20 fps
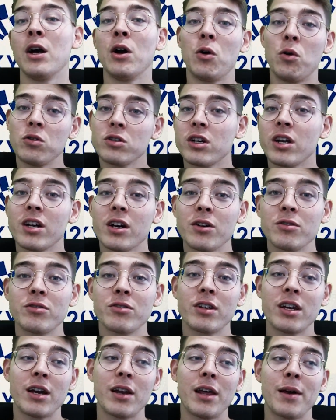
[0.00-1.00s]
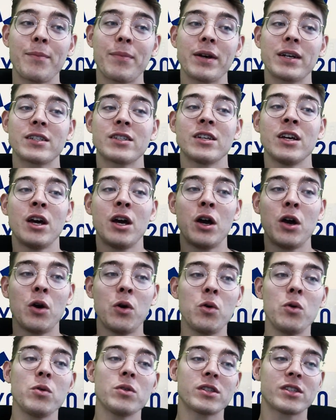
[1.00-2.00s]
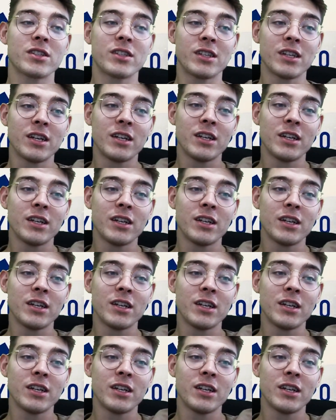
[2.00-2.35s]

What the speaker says: who's gonna go to the Olympics, who's